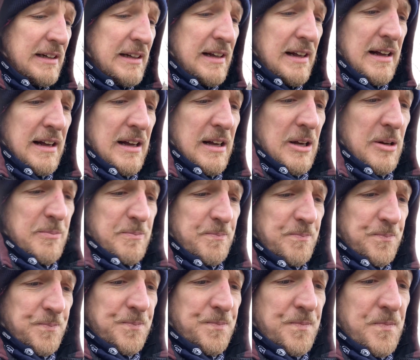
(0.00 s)
Um,
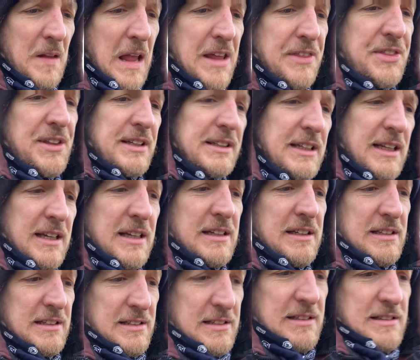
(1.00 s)
I think that
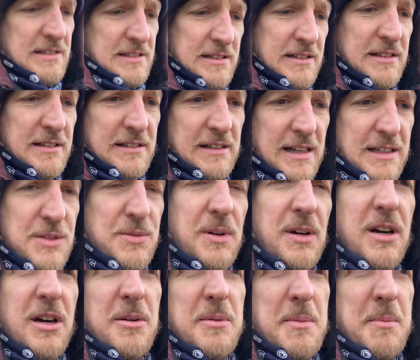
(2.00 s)
that's
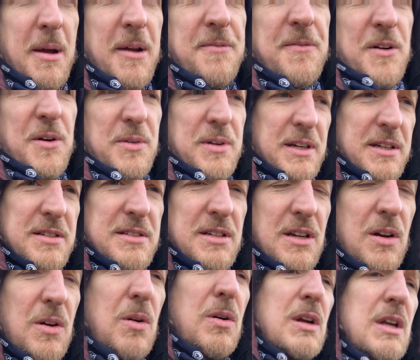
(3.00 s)
really going to be my focus.
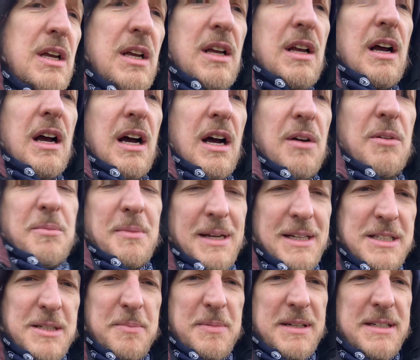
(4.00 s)
So uh,
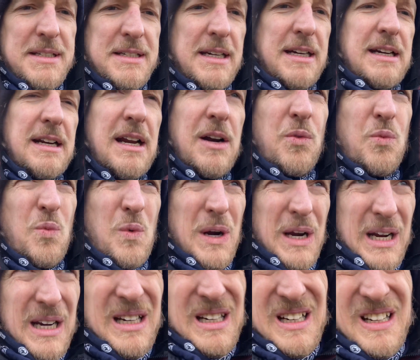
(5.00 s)
remains to be seen on
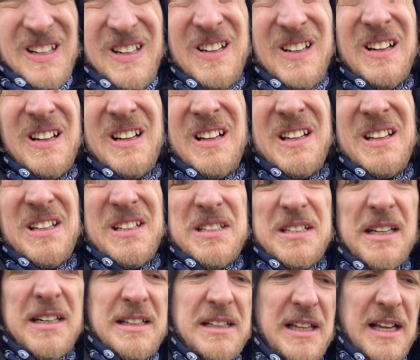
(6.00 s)
when the
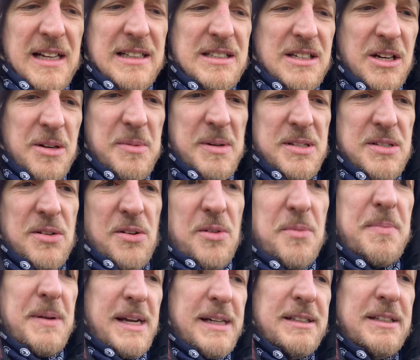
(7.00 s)
city lot's going to be
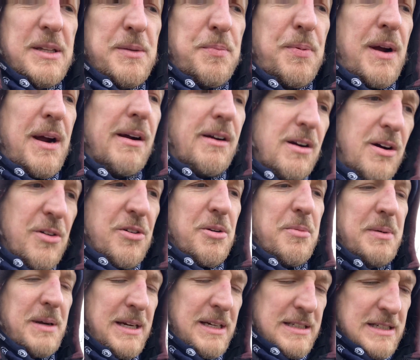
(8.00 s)
sold back to the prior owner,
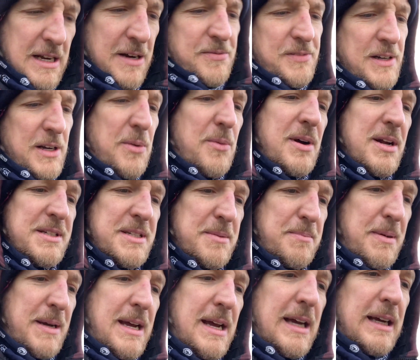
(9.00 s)
but he definitely wants it
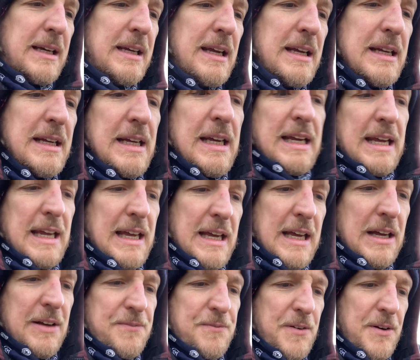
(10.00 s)
back
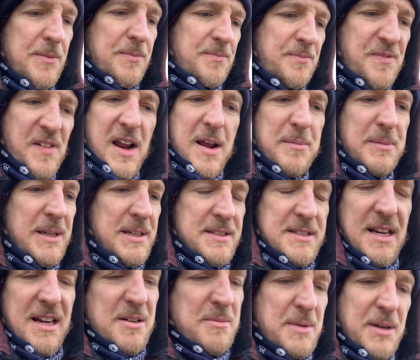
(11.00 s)
uh, for family and
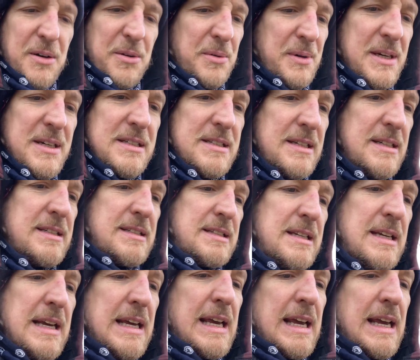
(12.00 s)
sentimental reasons.